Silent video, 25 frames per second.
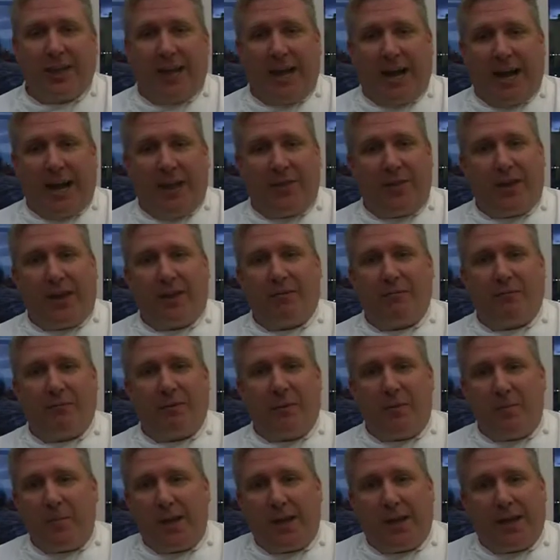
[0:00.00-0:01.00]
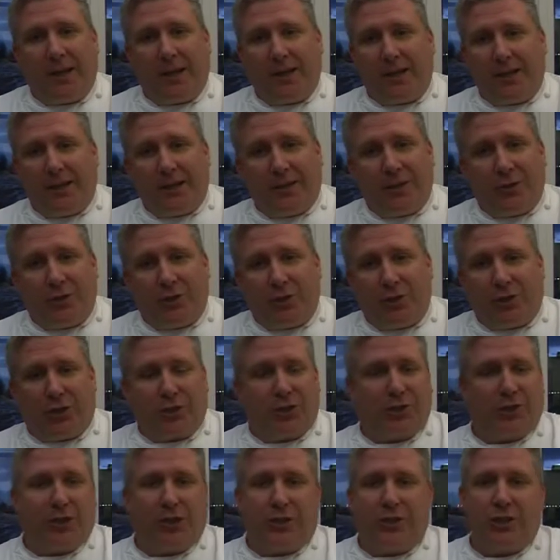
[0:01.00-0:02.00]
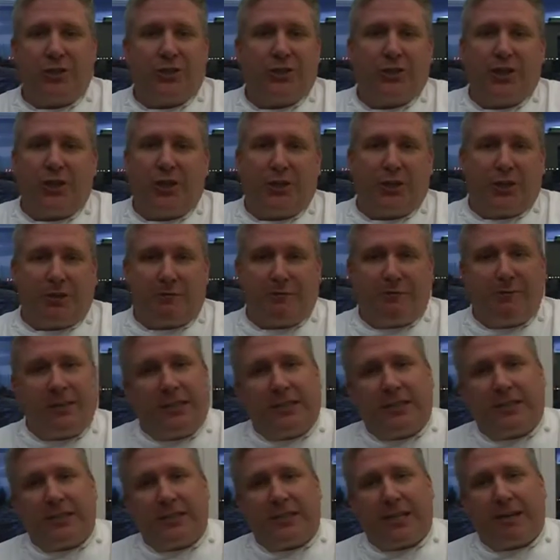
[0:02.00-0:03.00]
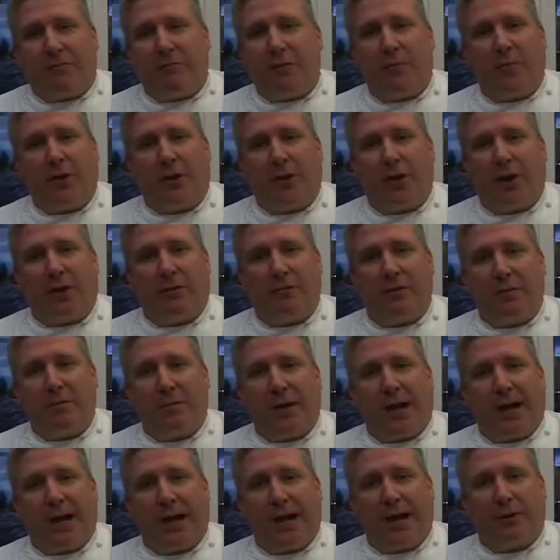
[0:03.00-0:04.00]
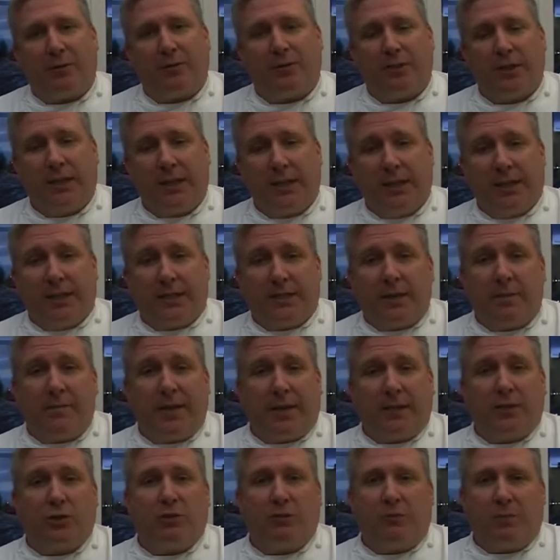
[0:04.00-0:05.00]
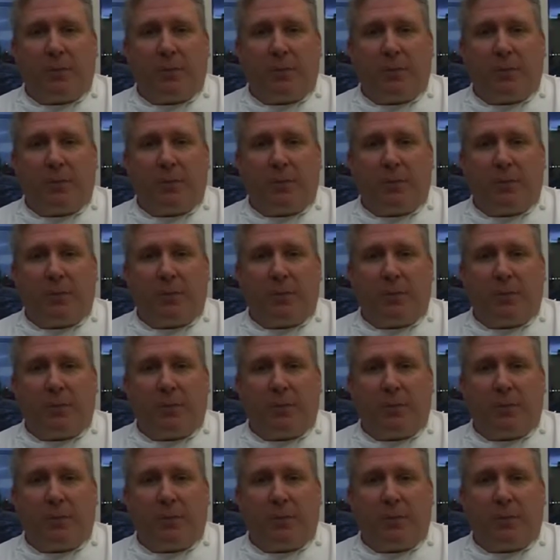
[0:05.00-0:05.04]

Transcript: And then for me, just the dessert that finishes everybody off in my house. It's a mixture of